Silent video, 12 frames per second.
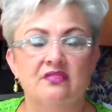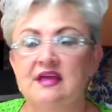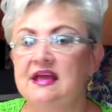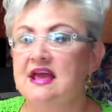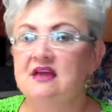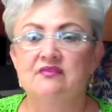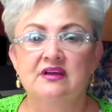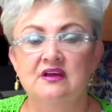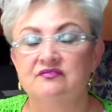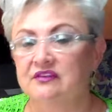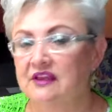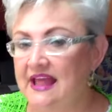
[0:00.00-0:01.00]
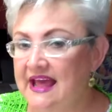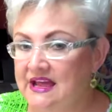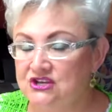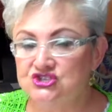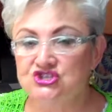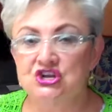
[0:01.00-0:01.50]
they gave a gift
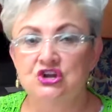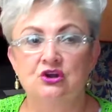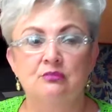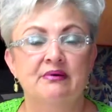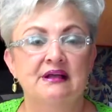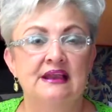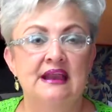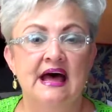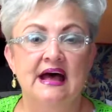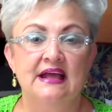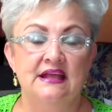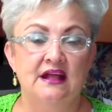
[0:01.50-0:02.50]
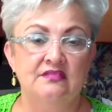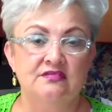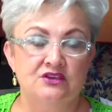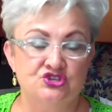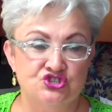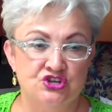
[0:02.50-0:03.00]
last year, but not yet
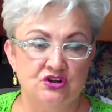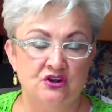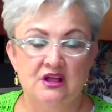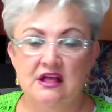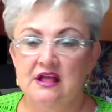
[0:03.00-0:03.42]
this year.